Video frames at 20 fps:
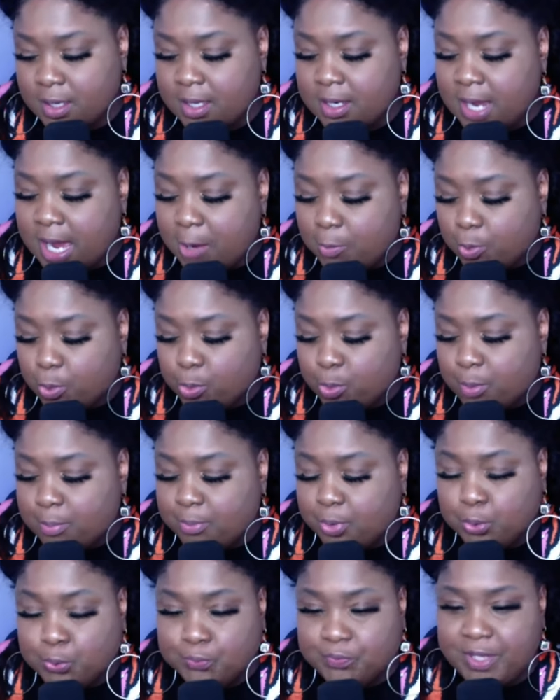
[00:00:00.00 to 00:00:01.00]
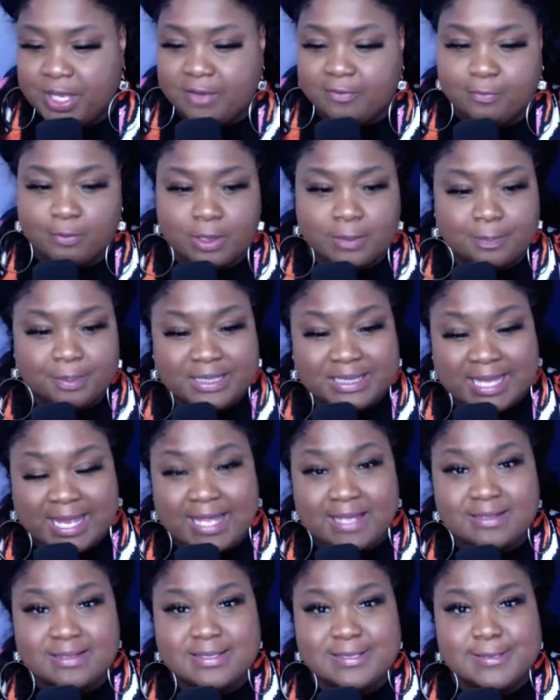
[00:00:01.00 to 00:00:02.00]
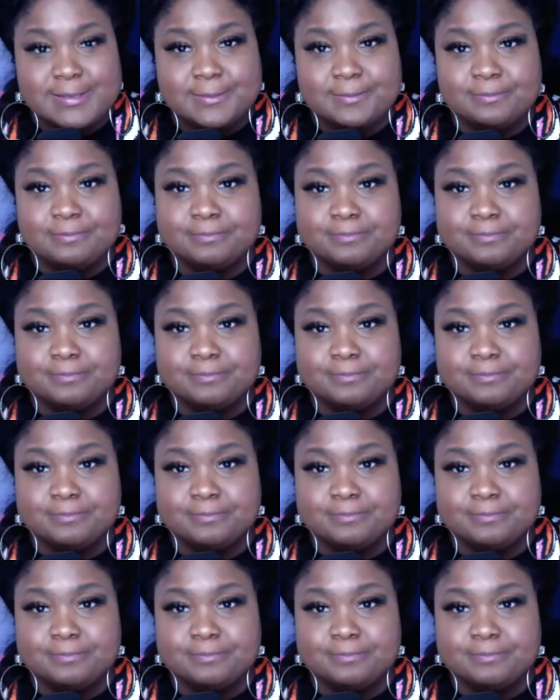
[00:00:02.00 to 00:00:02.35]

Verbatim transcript: And I will remove every plant,